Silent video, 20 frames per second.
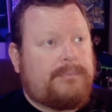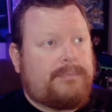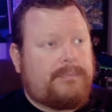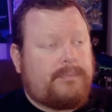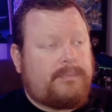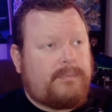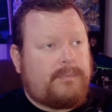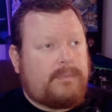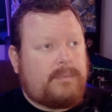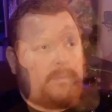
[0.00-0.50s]

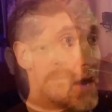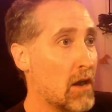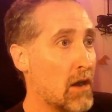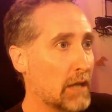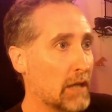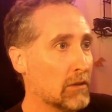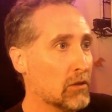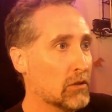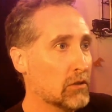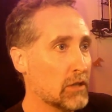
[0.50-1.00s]
But now I
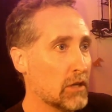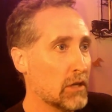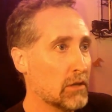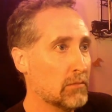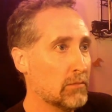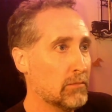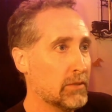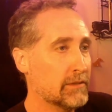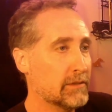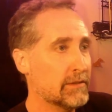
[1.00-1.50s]
looked on
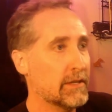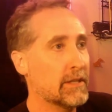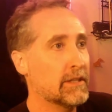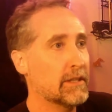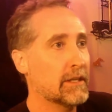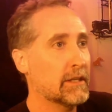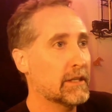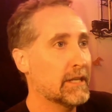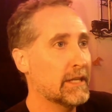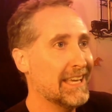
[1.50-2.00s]
Pinside
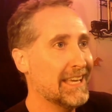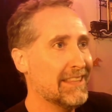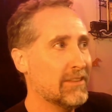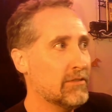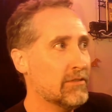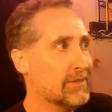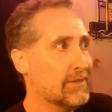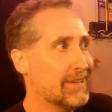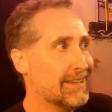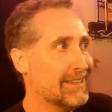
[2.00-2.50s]
the other day.
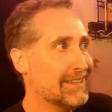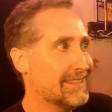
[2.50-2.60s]
There's like